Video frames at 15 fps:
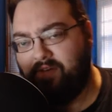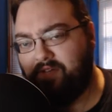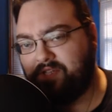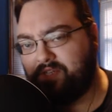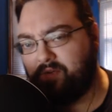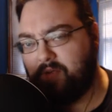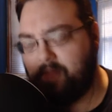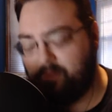I've
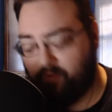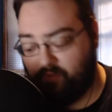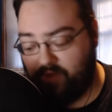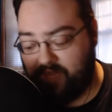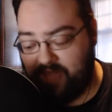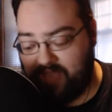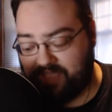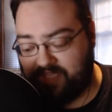also come to
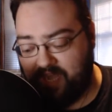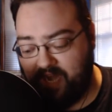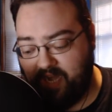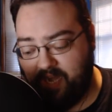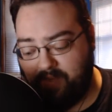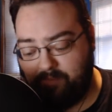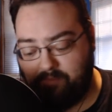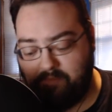realize that I
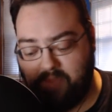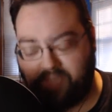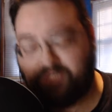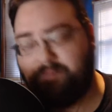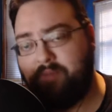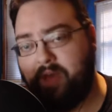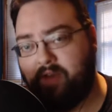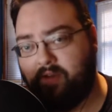need
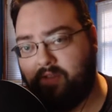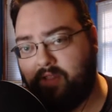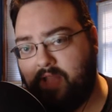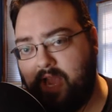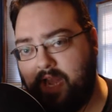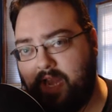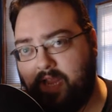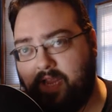much better
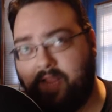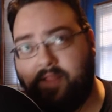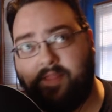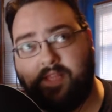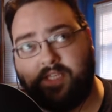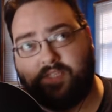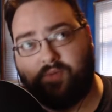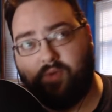lighting
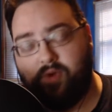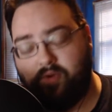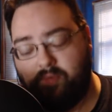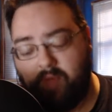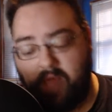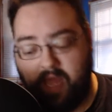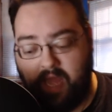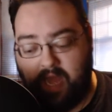in this room.